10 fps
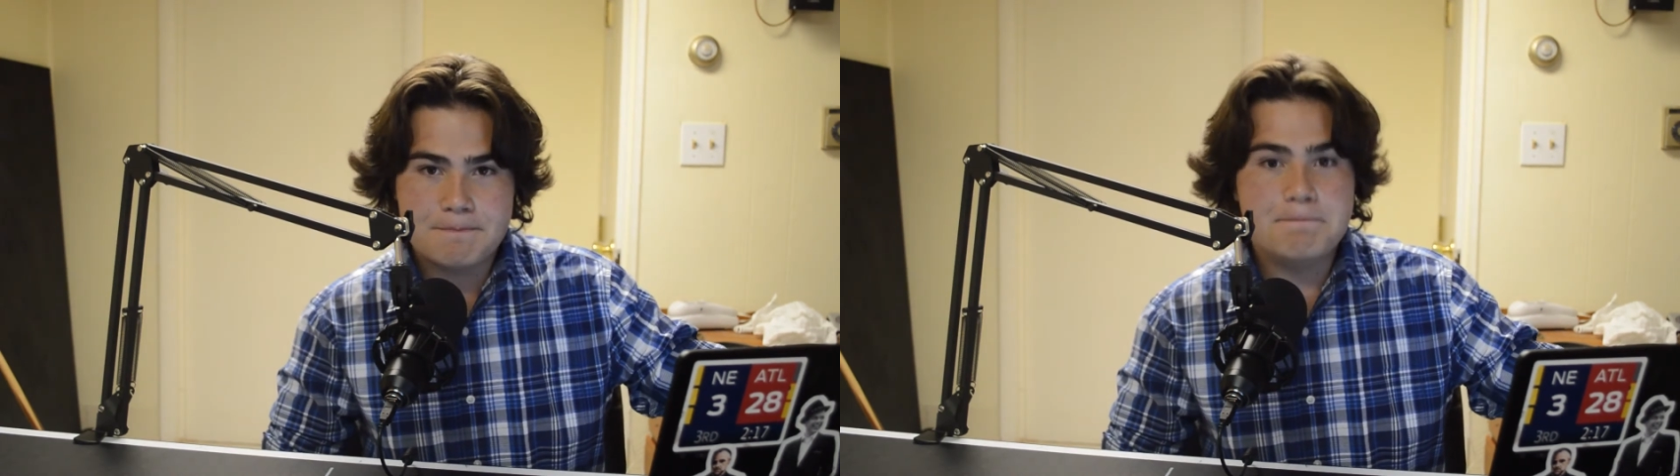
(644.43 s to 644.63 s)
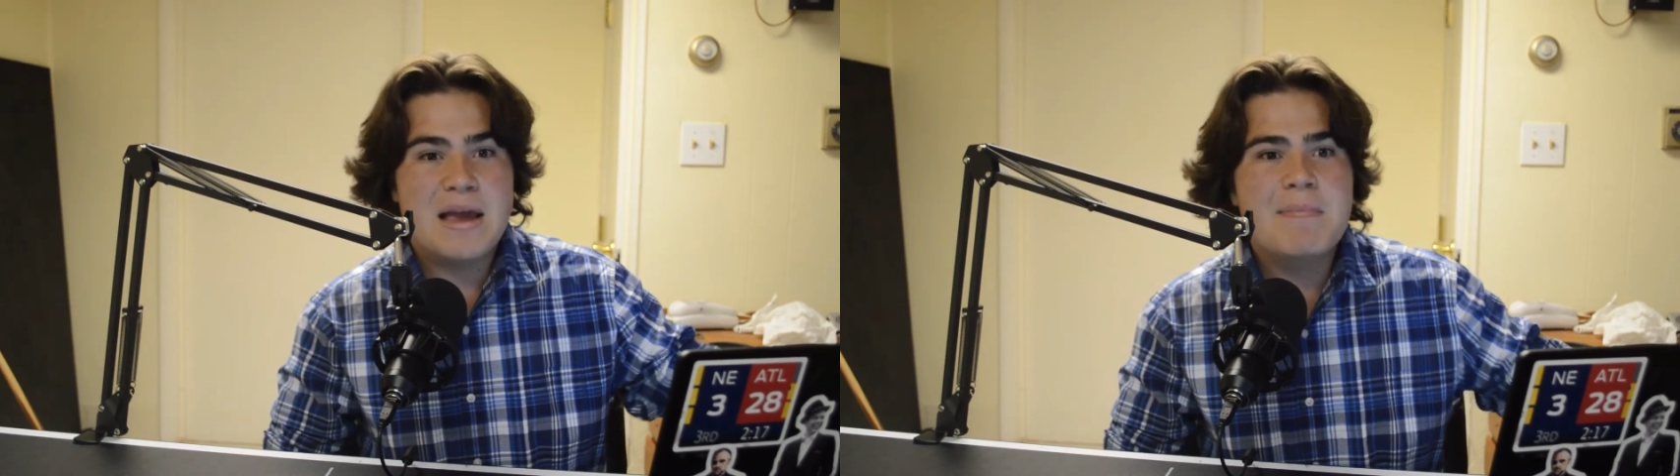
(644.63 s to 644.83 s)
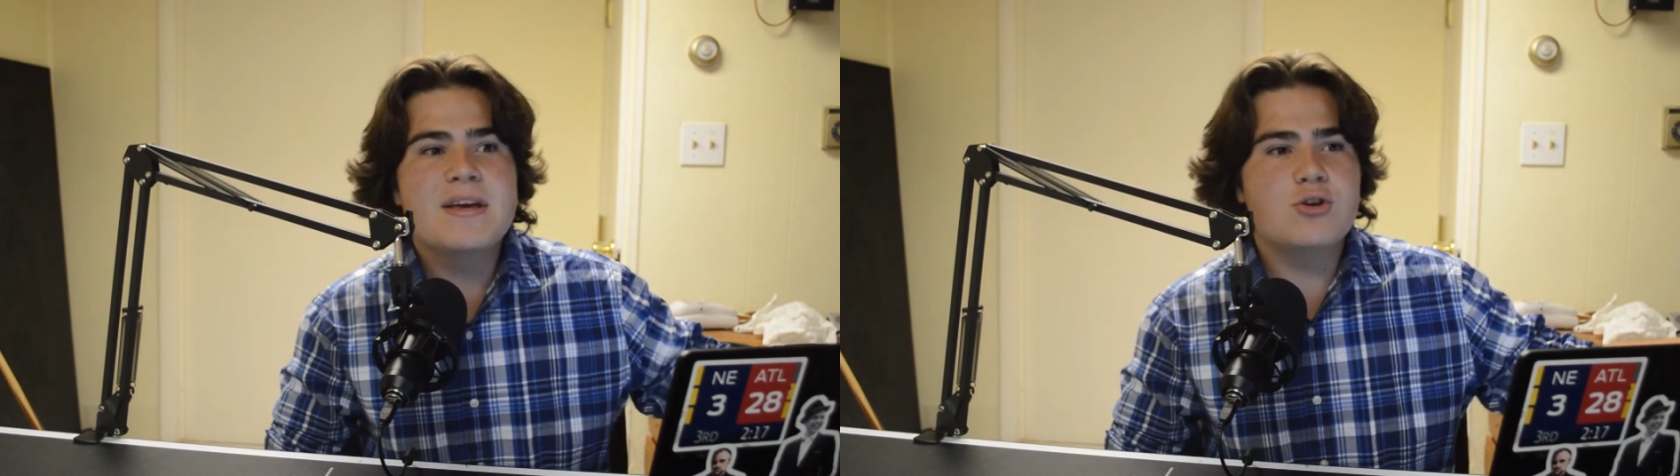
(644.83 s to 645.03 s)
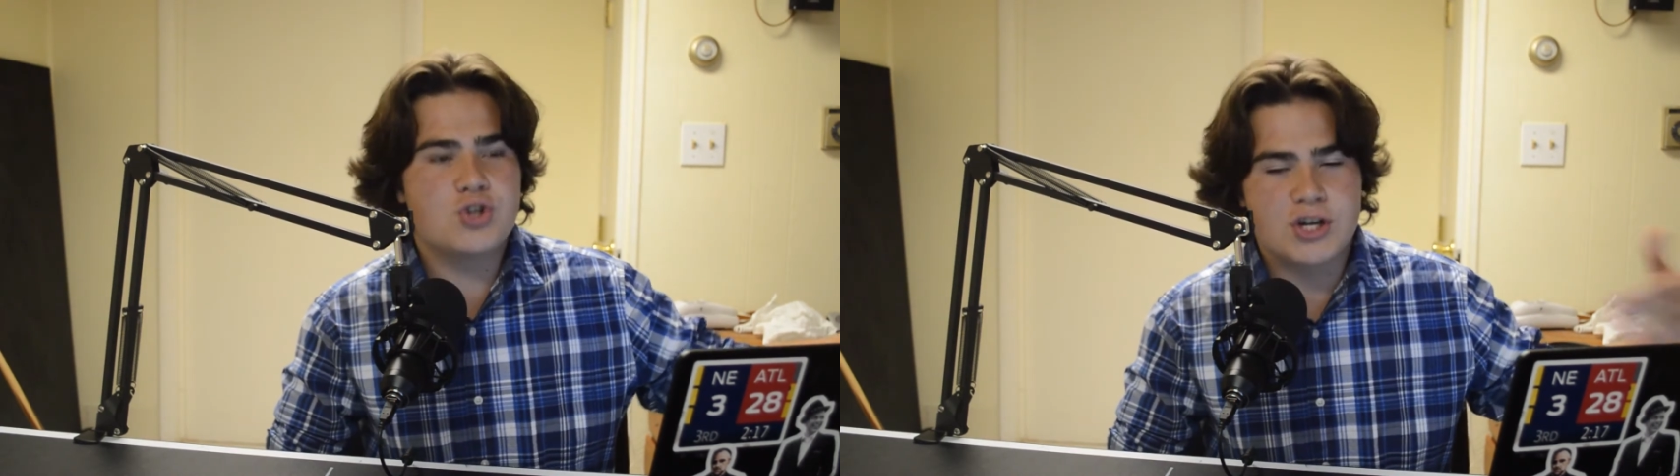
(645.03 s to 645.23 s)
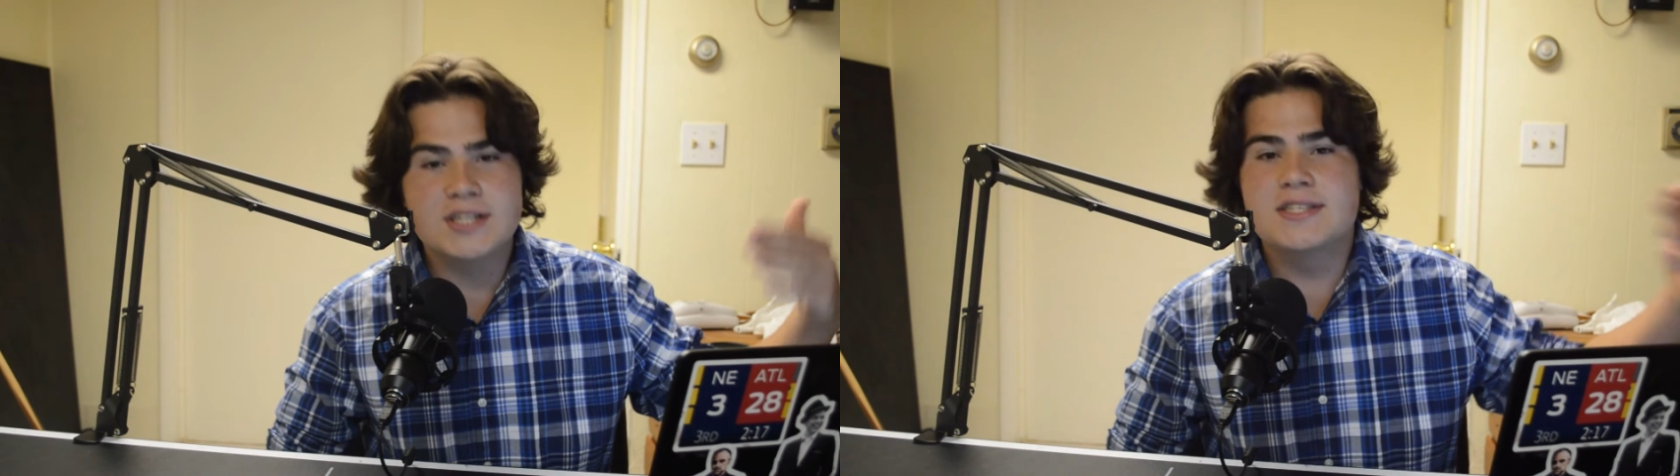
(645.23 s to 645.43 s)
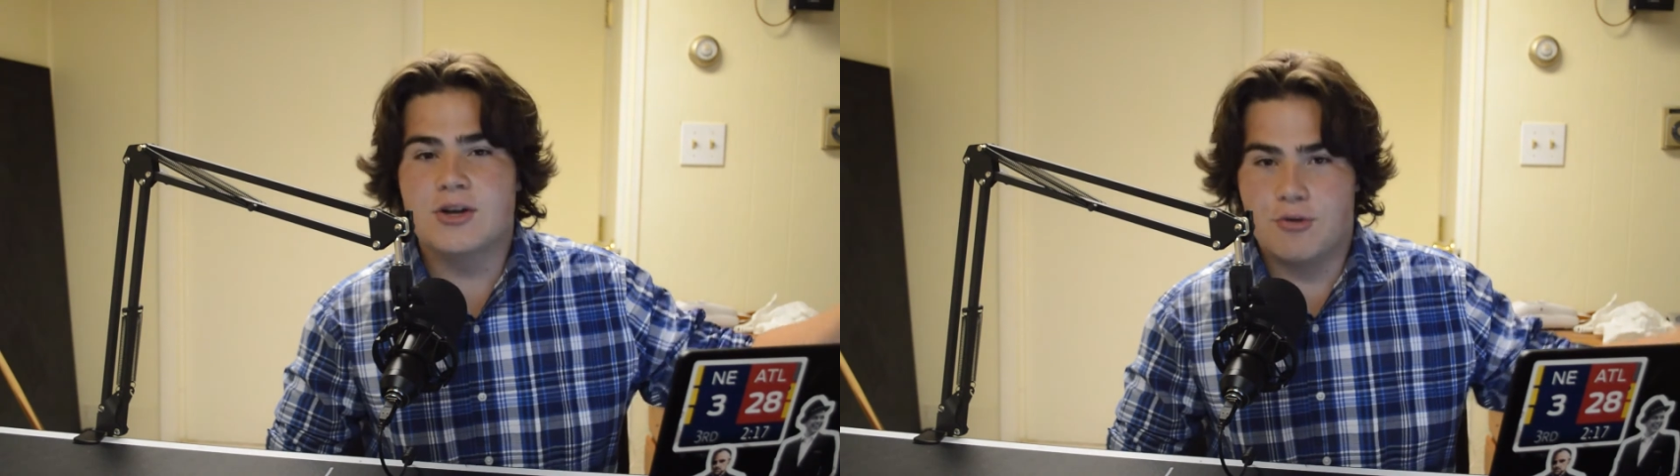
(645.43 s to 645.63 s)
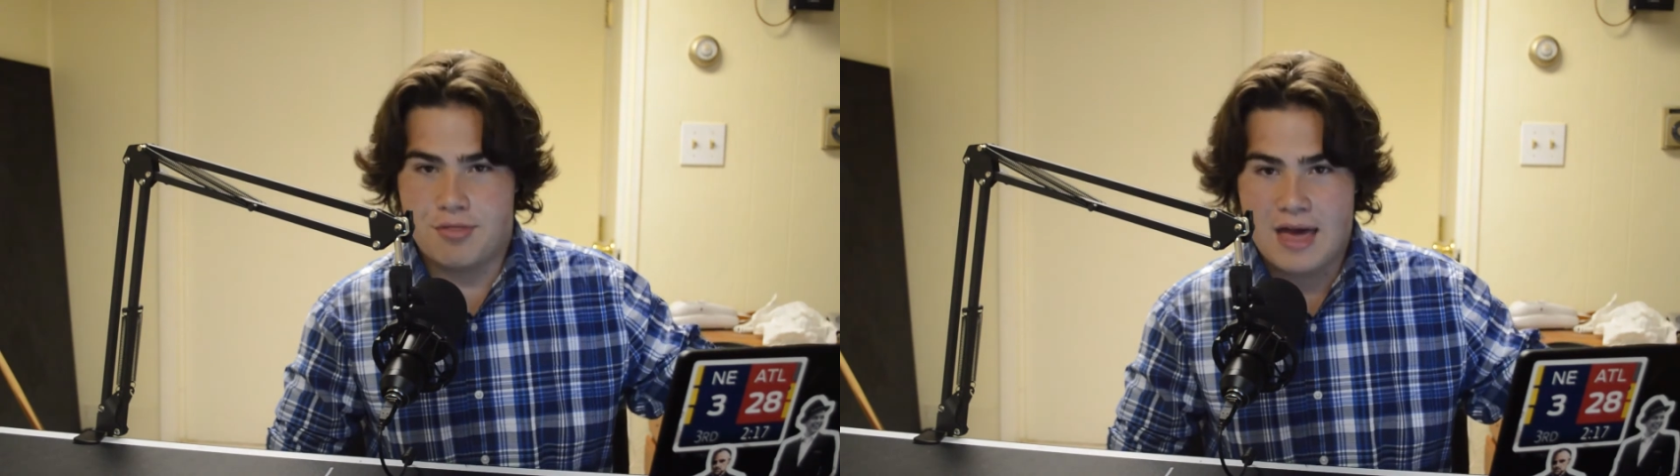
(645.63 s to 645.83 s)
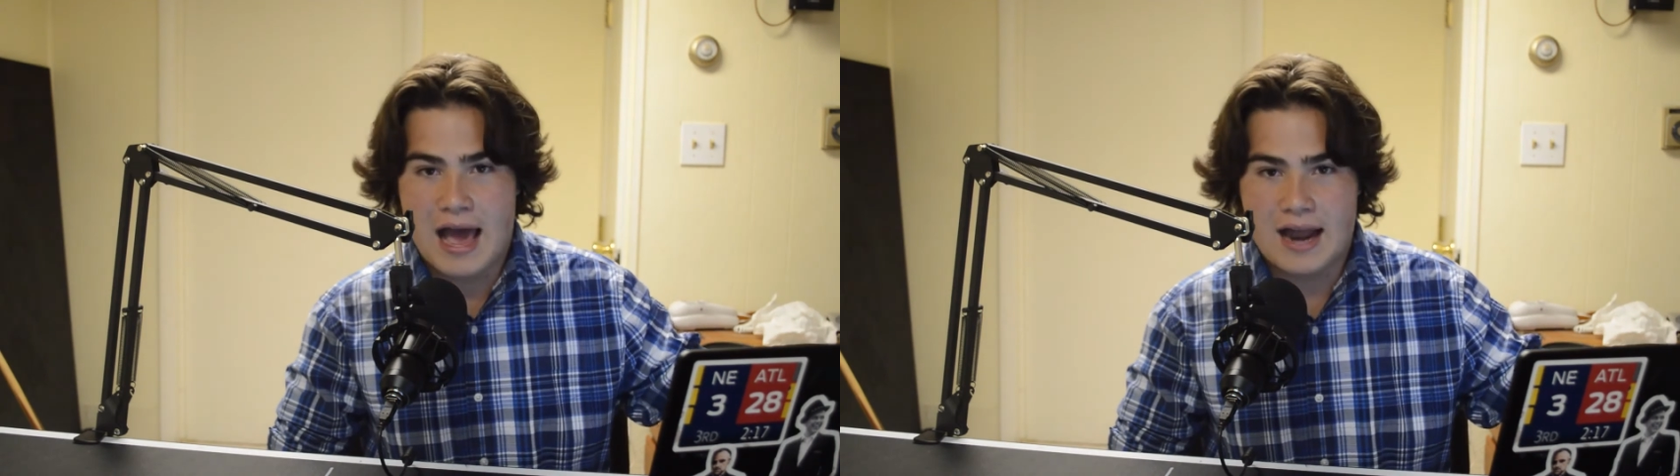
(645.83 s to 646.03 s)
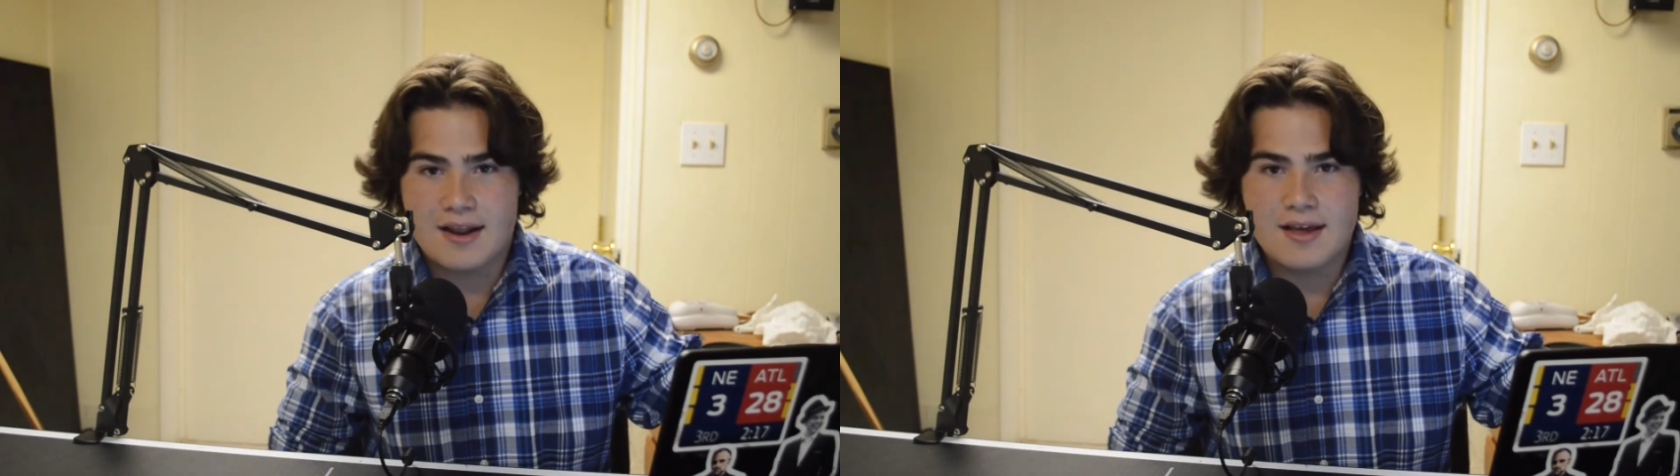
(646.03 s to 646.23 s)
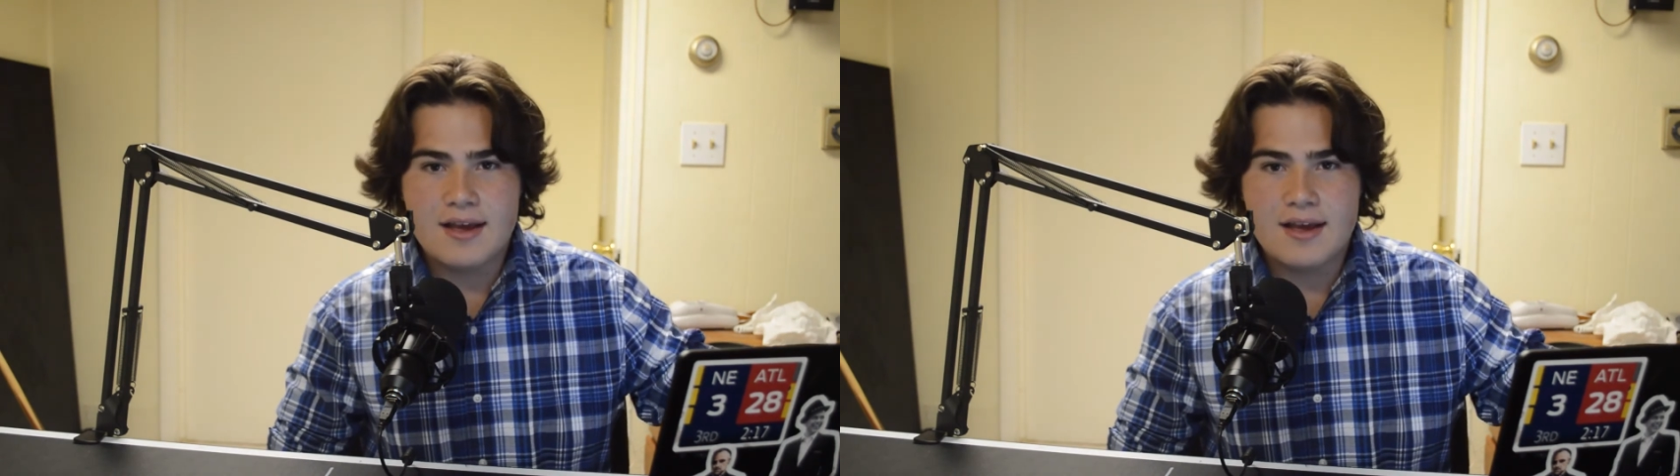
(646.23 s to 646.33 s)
Maybe you should consider that